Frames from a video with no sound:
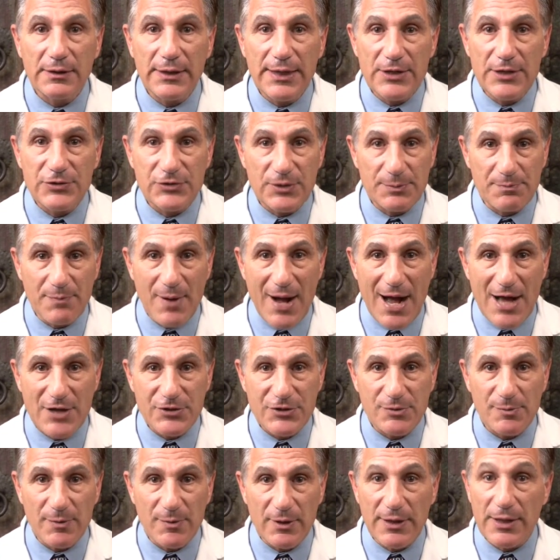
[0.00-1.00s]
Is it
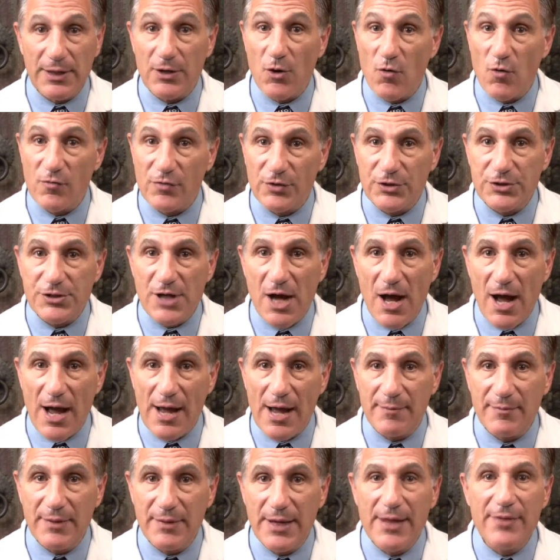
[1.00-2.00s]
possible that over
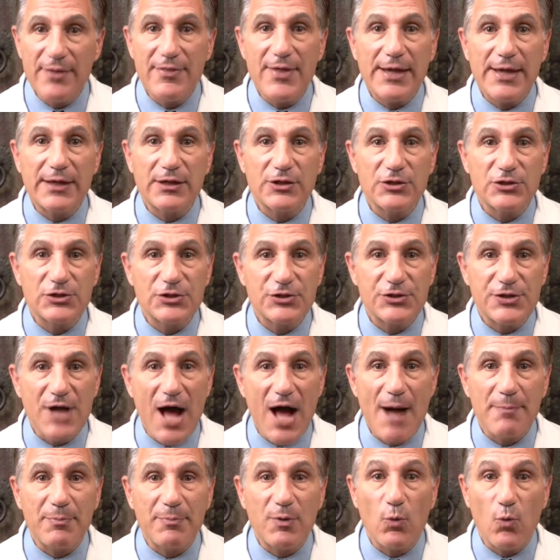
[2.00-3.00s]
time they can
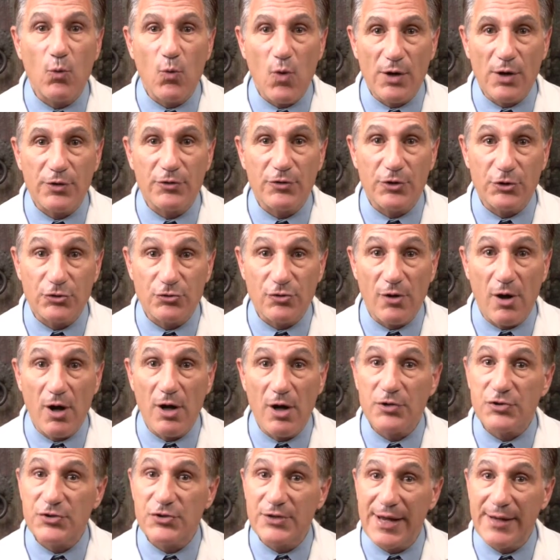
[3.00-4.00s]
stop one of the
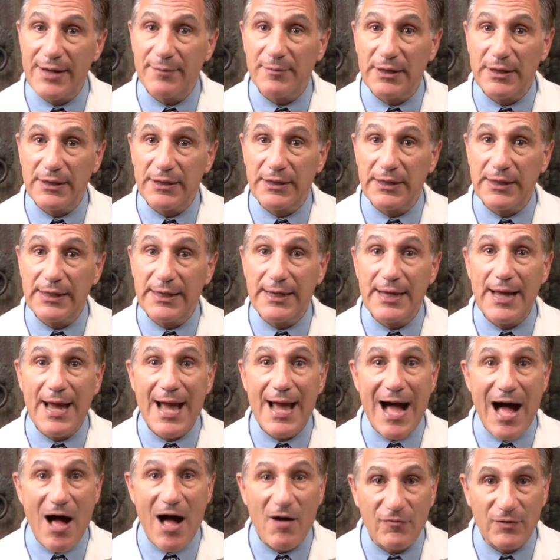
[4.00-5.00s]
drugs, namely the
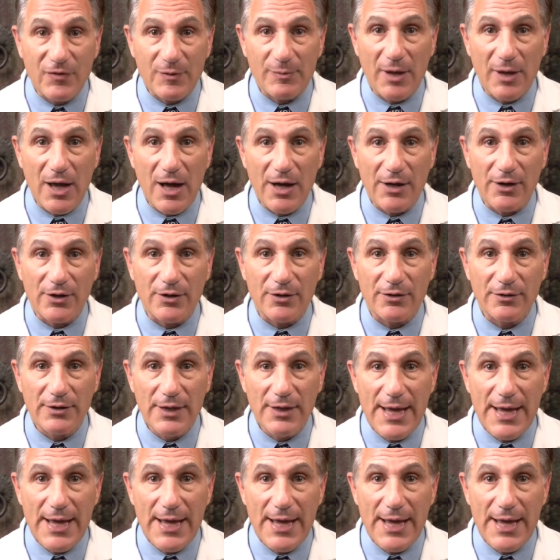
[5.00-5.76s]
alpha blocker,